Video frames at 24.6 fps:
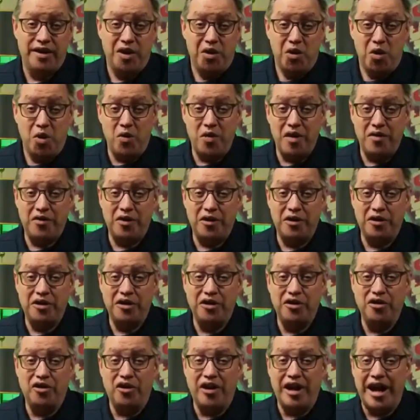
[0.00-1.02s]
However,
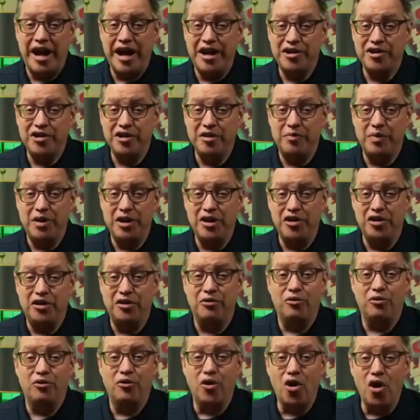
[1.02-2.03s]
you'll actually be on the
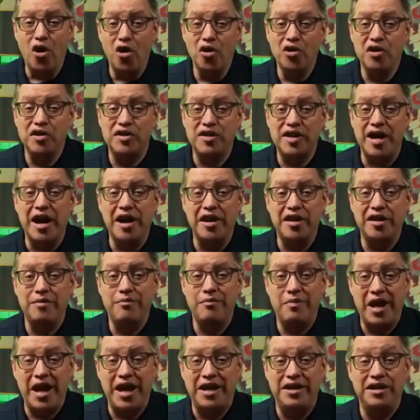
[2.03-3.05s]
wrong side of the
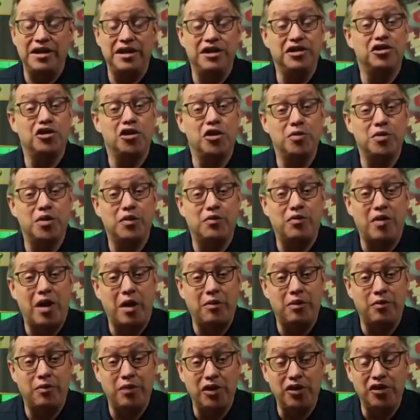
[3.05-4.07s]
bet in terms of
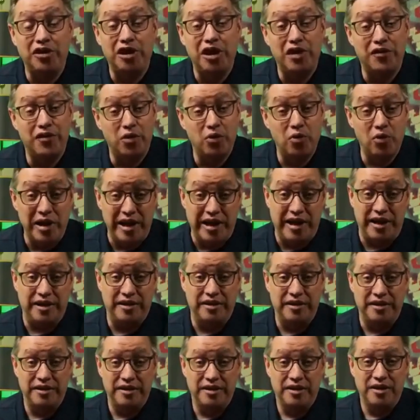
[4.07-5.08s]
probability of it winning.
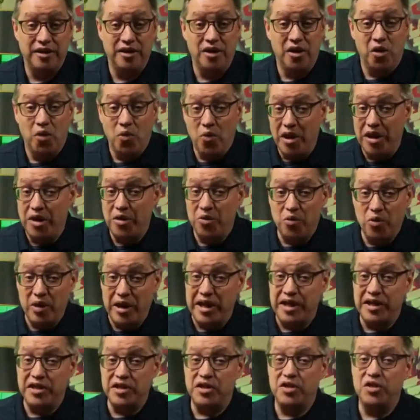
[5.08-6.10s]
When it
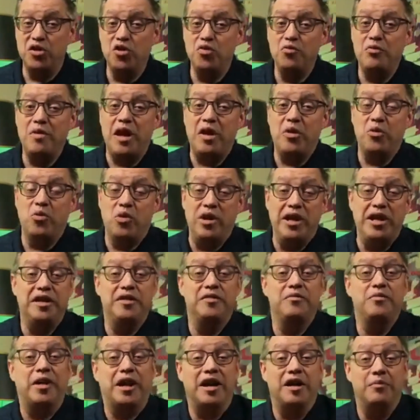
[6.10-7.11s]
wins, you may
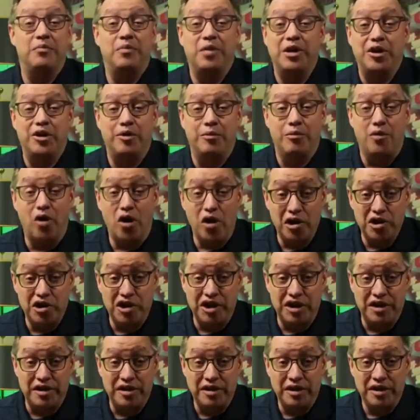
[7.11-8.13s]
win by a bigger
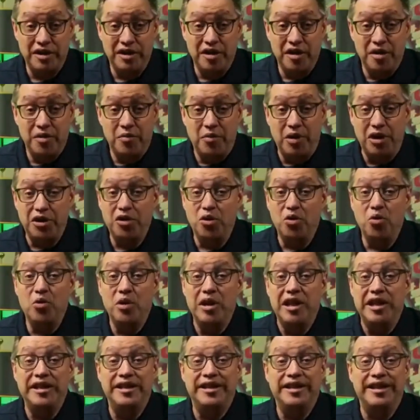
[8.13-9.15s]
margin, but you'll
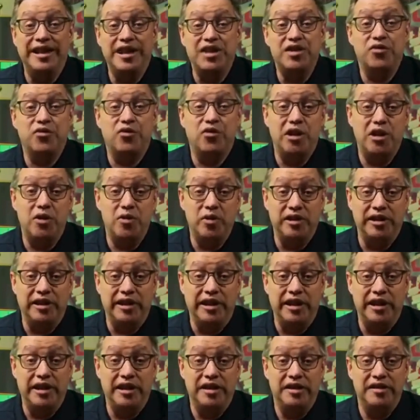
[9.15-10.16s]
win less
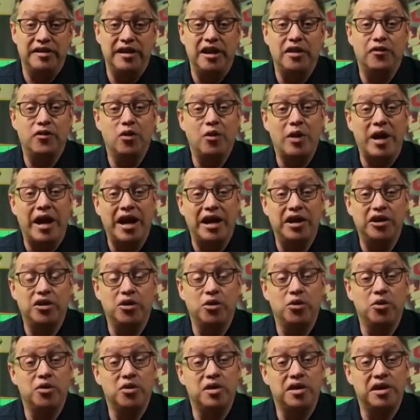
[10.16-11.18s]
frequently than if you had
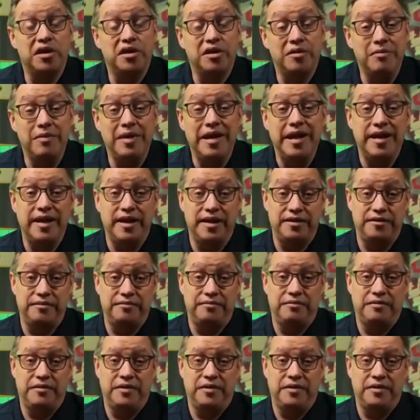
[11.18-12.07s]
used the median.